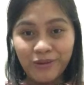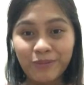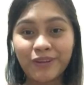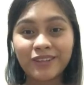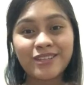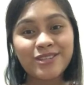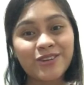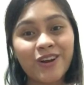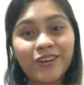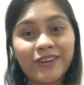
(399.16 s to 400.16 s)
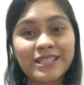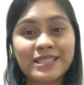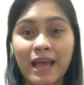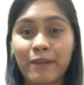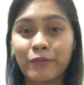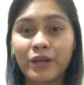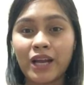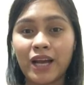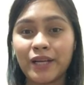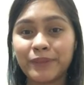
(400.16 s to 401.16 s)
We bought the stroller. It's
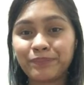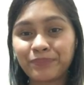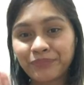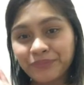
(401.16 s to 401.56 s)
Africa.